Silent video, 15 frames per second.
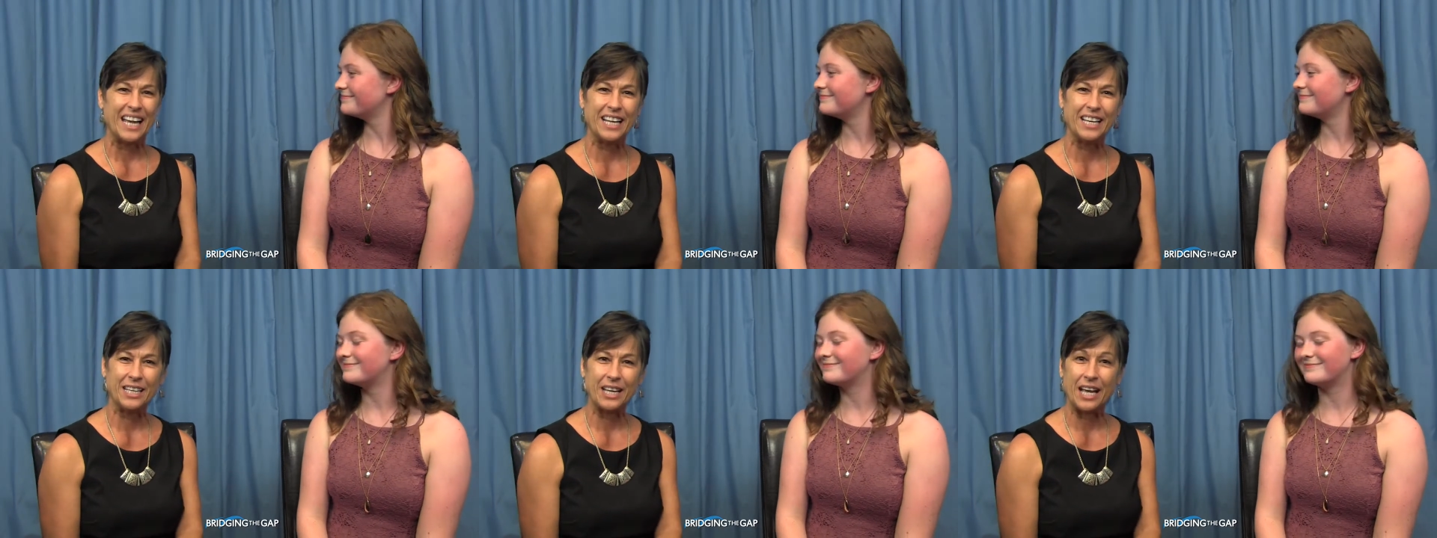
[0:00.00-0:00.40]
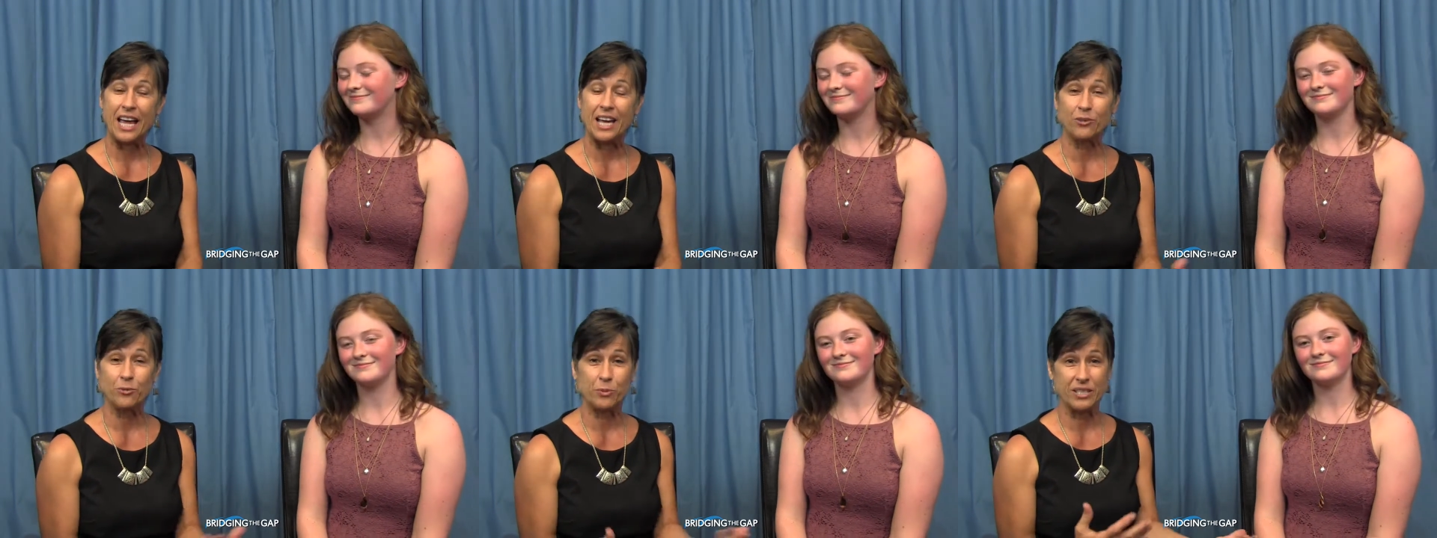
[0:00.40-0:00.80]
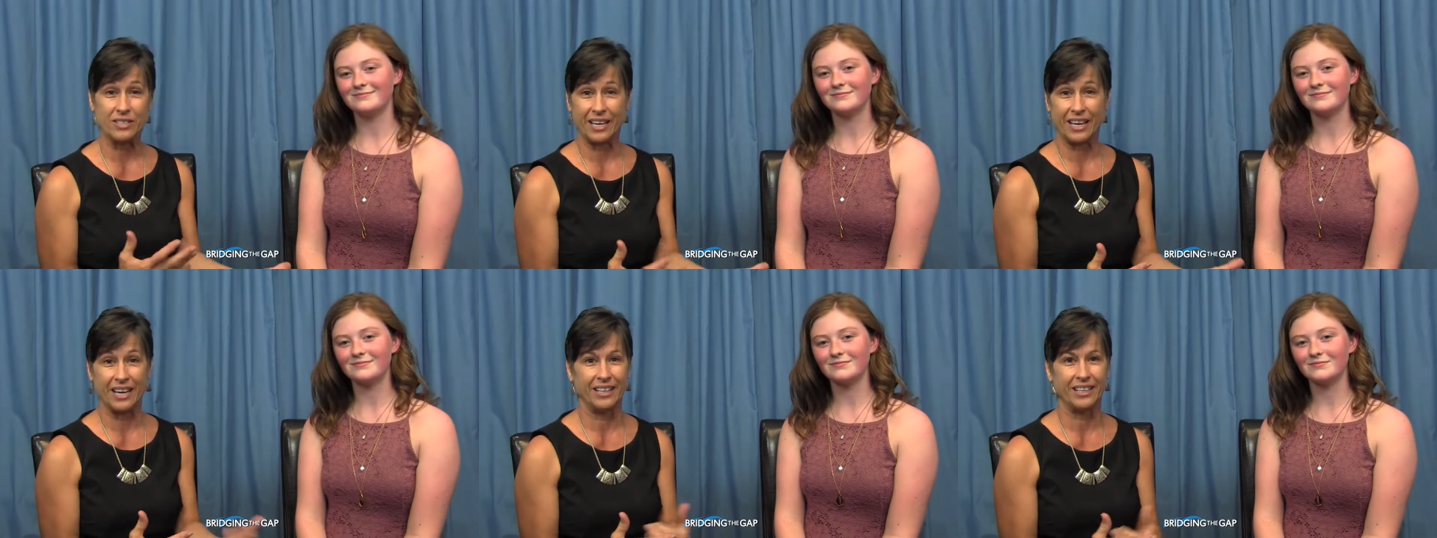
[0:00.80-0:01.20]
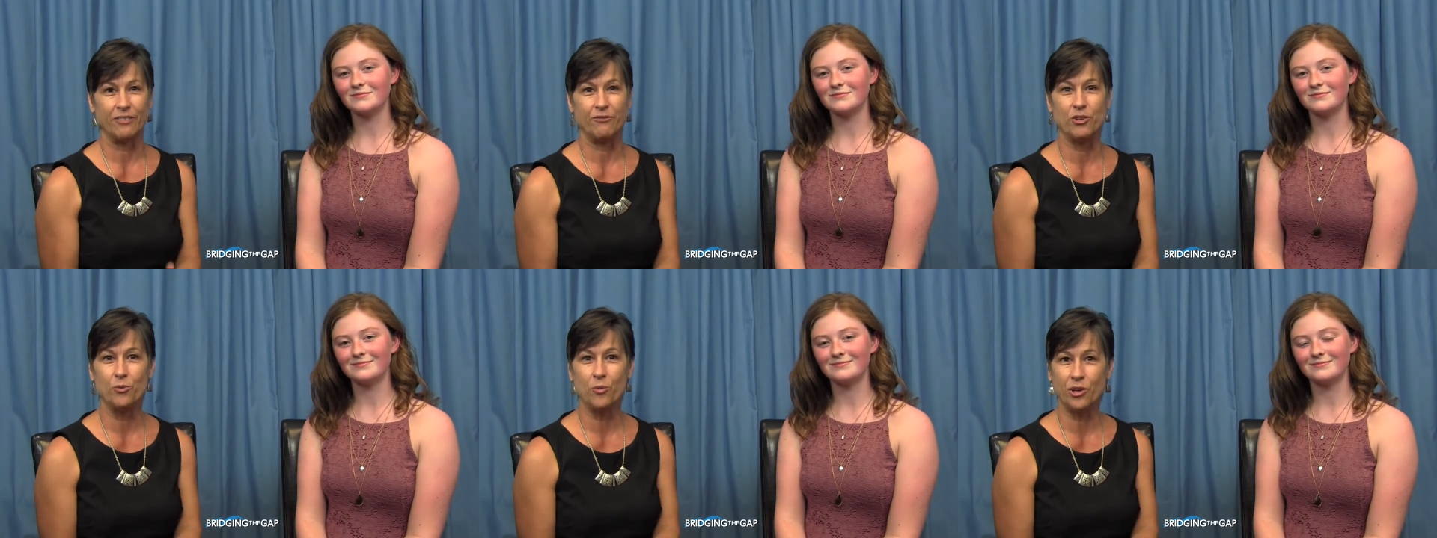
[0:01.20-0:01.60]
Speaker 1: And as we
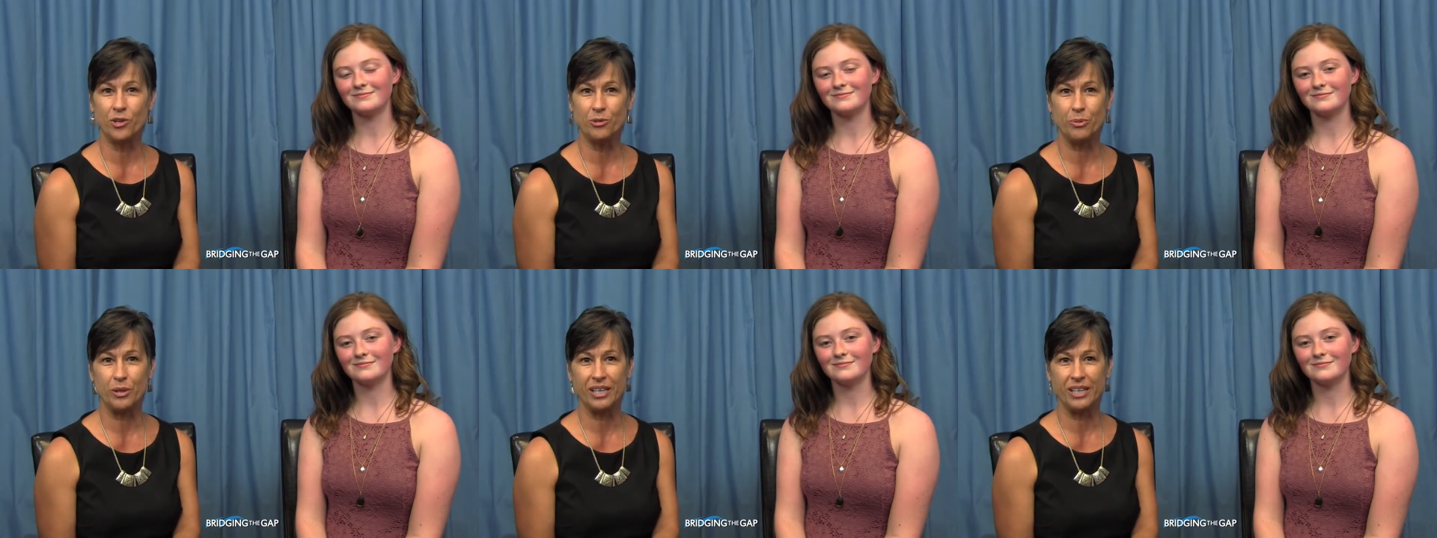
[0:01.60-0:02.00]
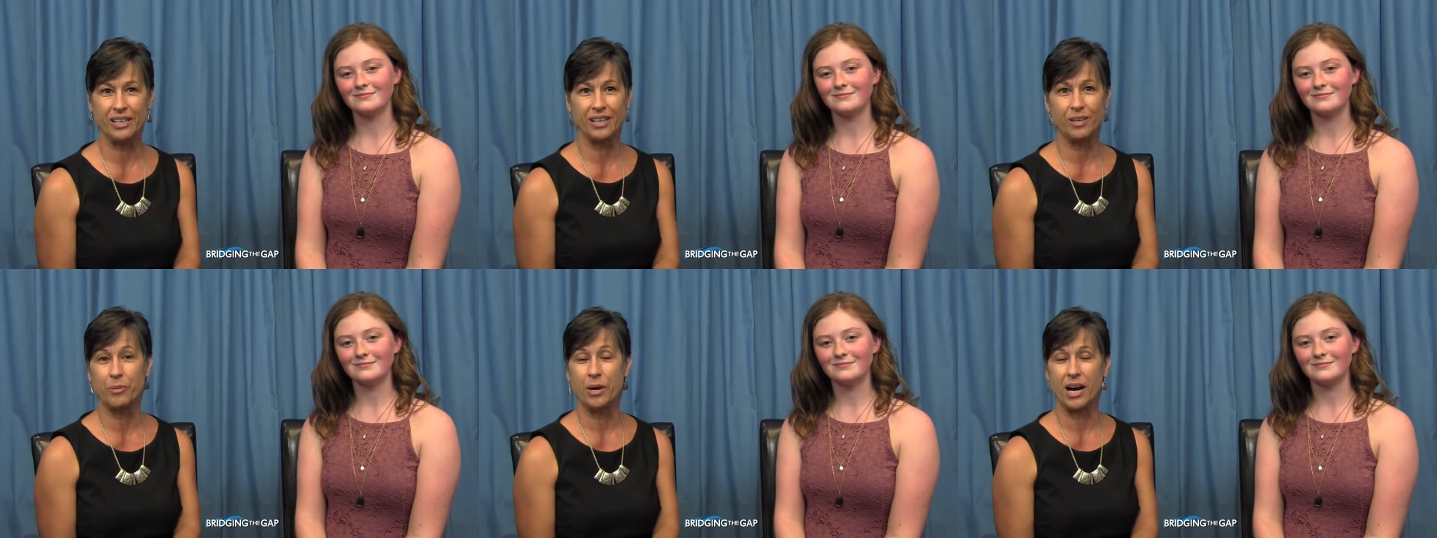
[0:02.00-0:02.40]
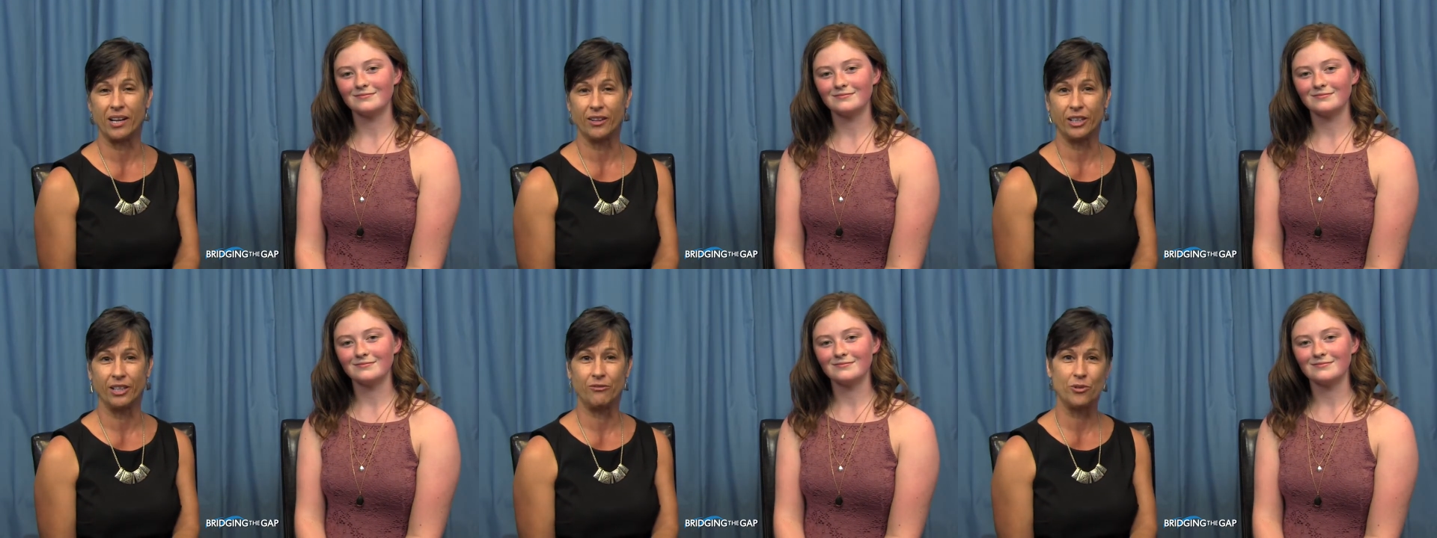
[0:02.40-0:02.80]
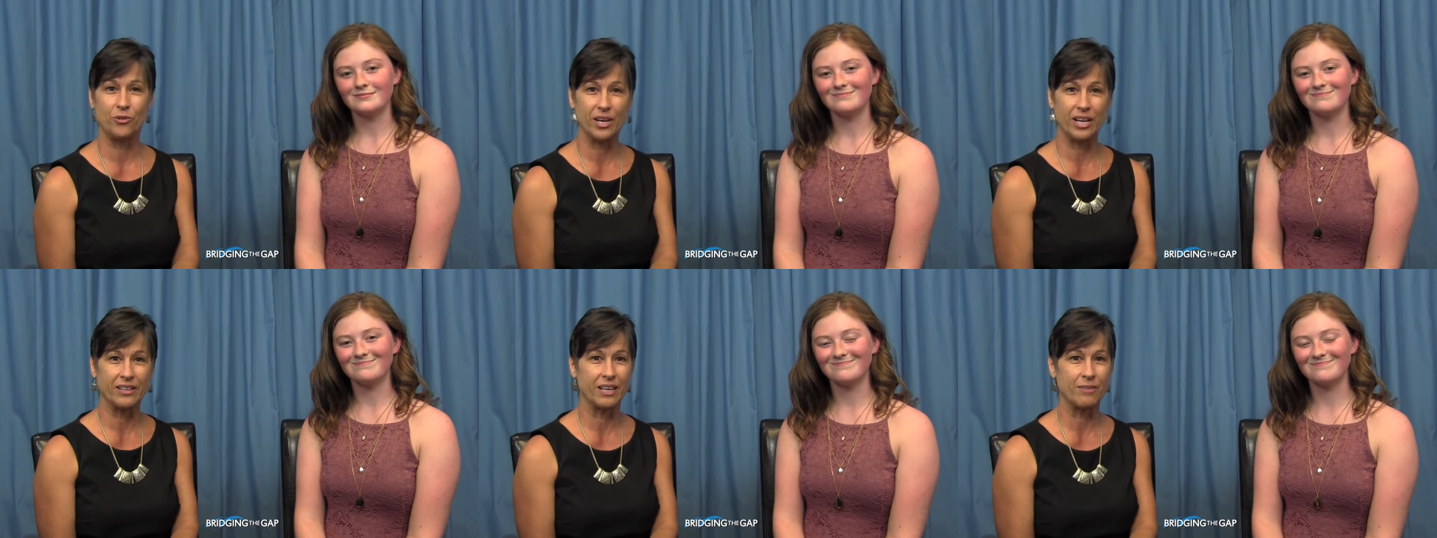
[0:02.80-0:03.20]
said, if you want to be a pilot, if
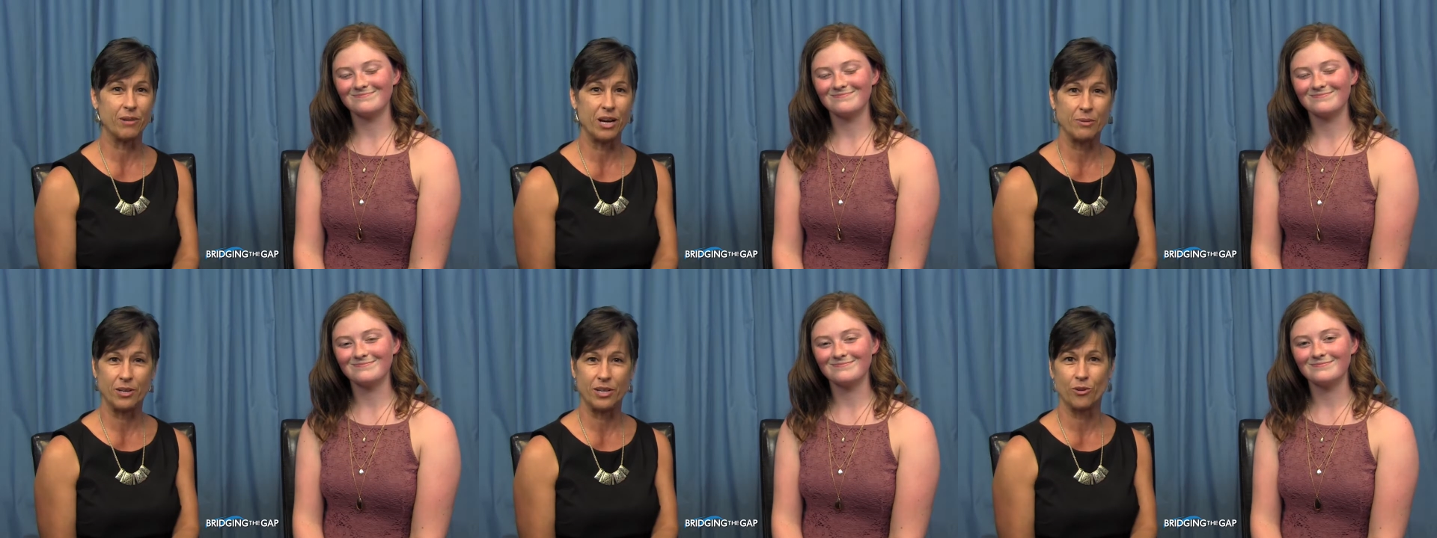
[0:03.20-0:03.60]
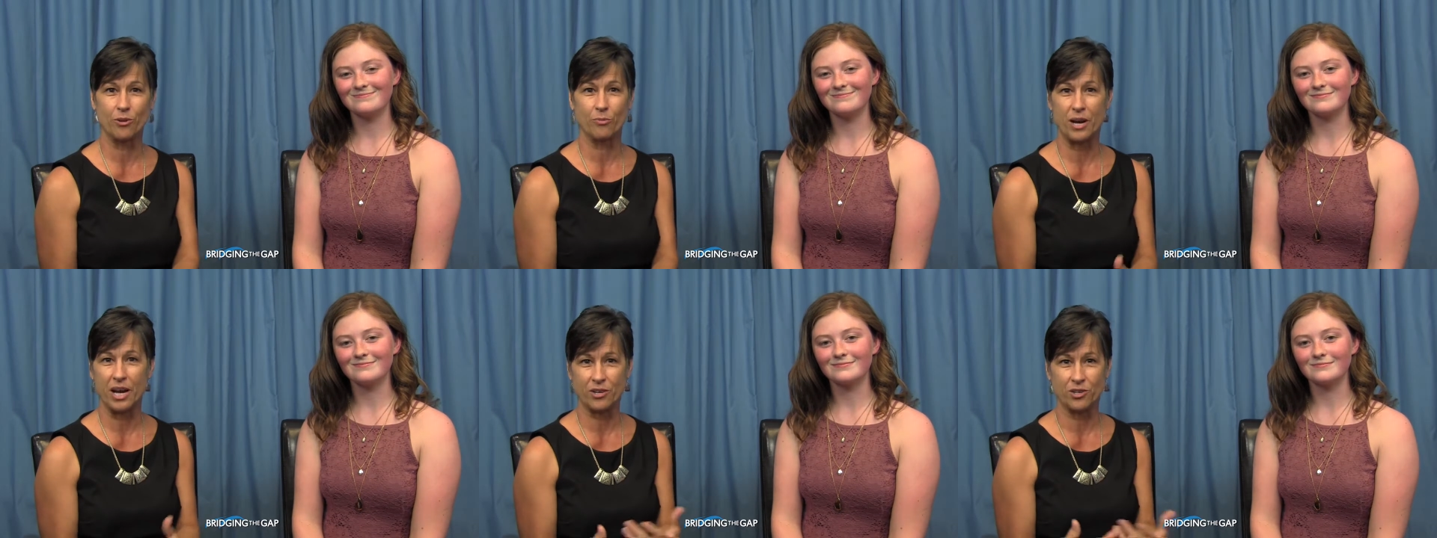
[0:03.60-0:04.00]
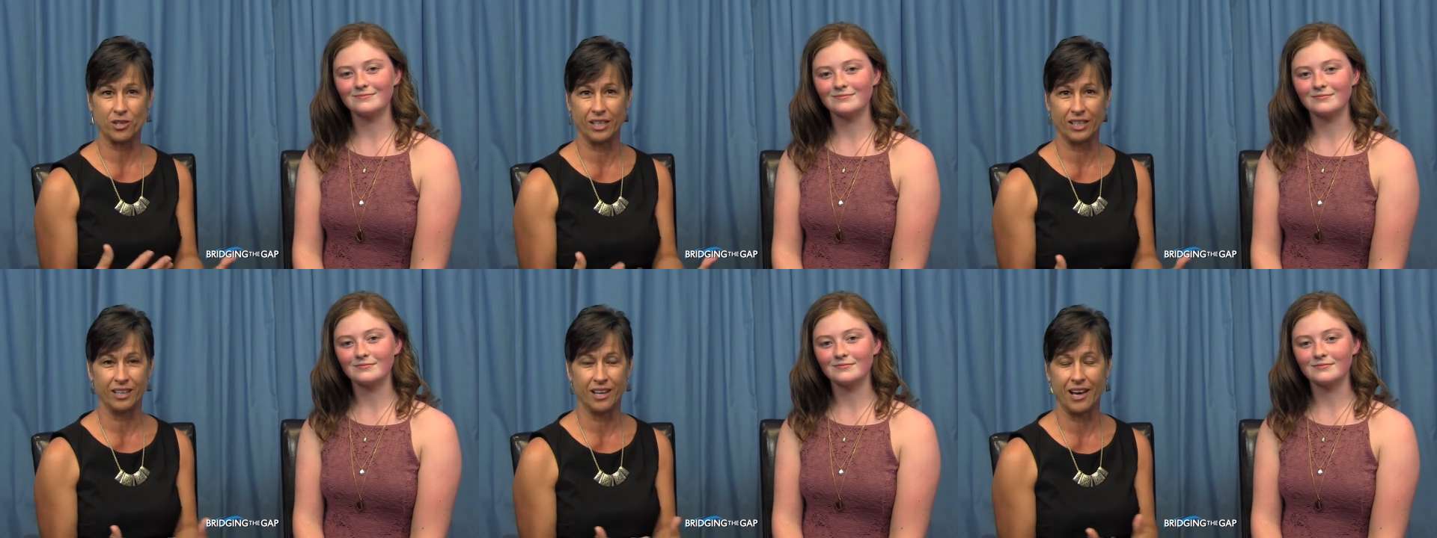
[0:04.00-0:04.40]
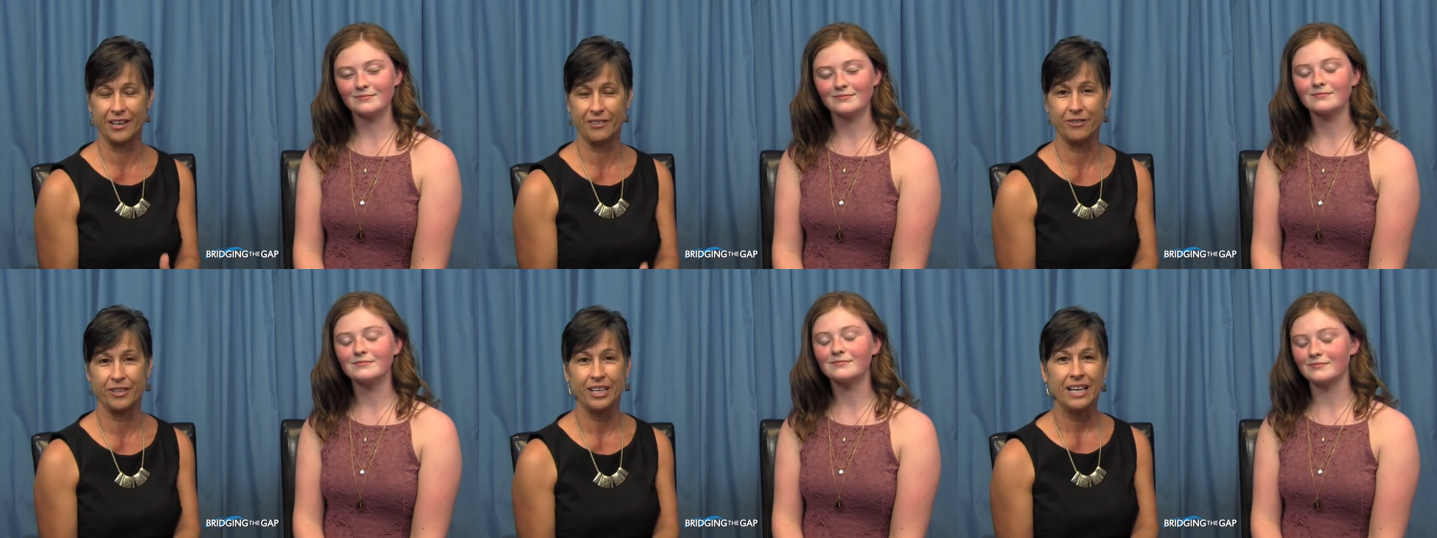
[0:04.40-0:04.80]
you think that might be your passion in
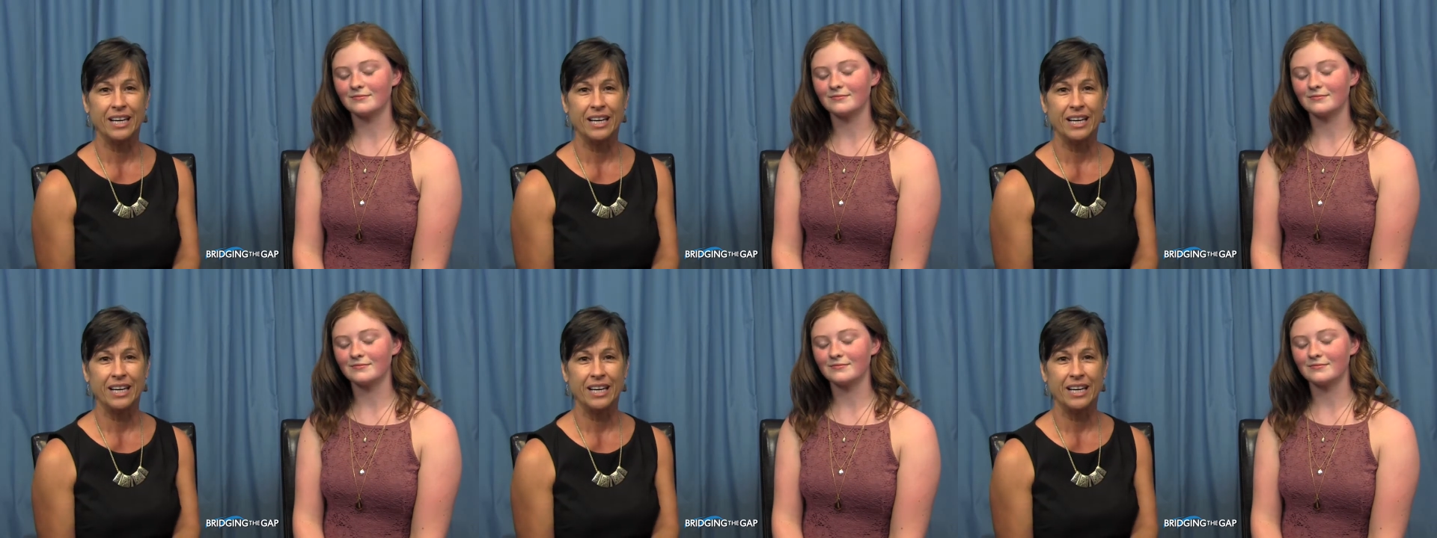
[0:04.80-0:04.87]
life,